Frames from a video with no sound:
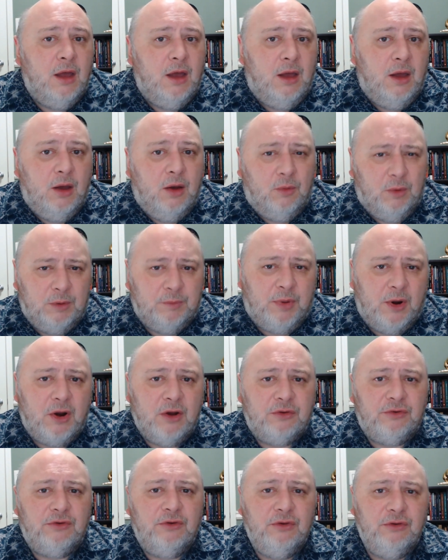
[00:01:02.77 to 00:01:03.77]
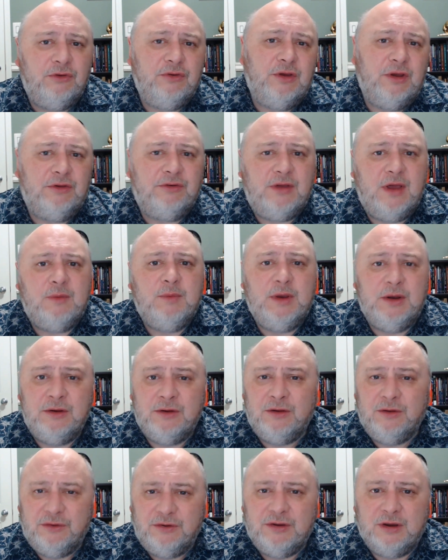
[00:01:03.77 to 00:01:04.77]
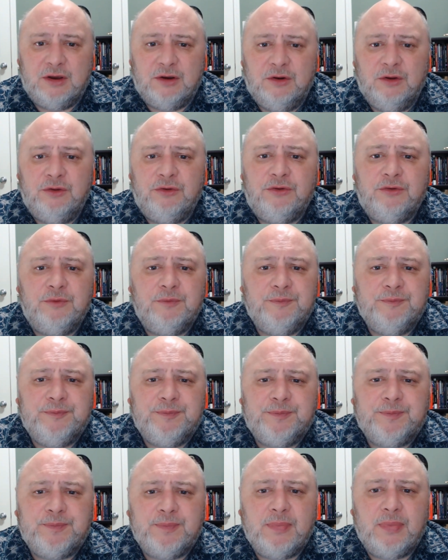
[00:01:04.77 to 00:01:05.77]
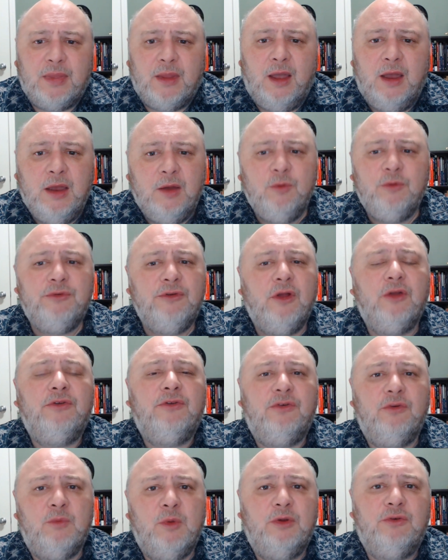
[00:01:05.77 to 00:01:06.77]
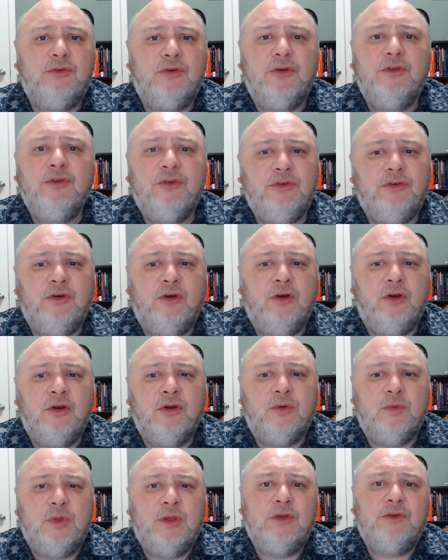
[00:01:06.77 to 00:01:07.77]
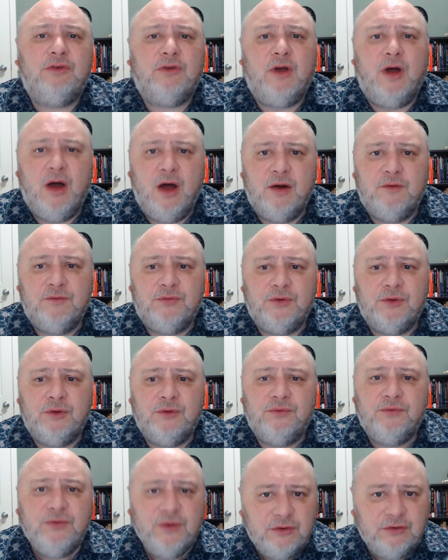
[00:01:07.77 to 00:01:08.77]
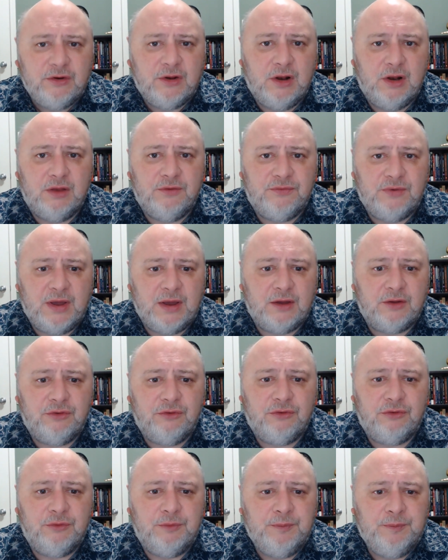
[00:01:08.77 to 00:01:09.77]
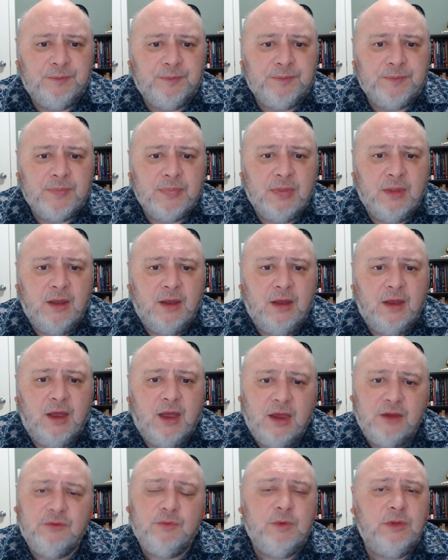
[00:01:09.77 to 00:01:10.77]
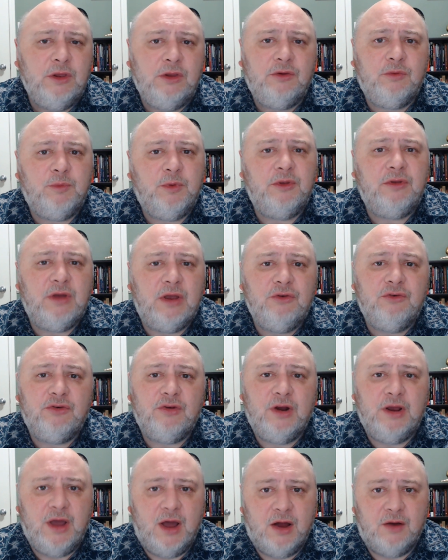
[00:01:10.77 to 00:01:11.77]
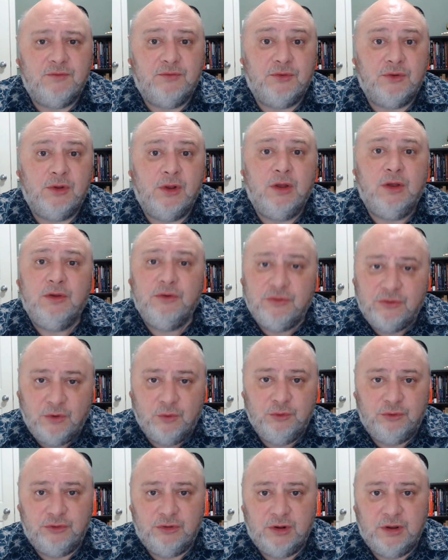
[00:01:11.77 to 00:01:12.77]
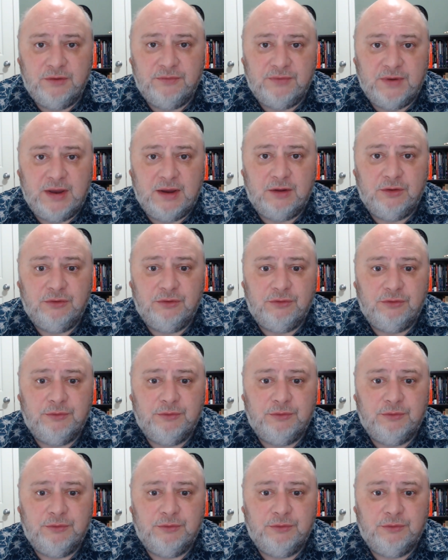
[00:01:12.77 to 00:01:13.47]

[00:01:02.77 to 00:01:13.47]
When Parsons examined sickness, he was not so much concerned with its harmful physical effects as with its potentially harmful social effects.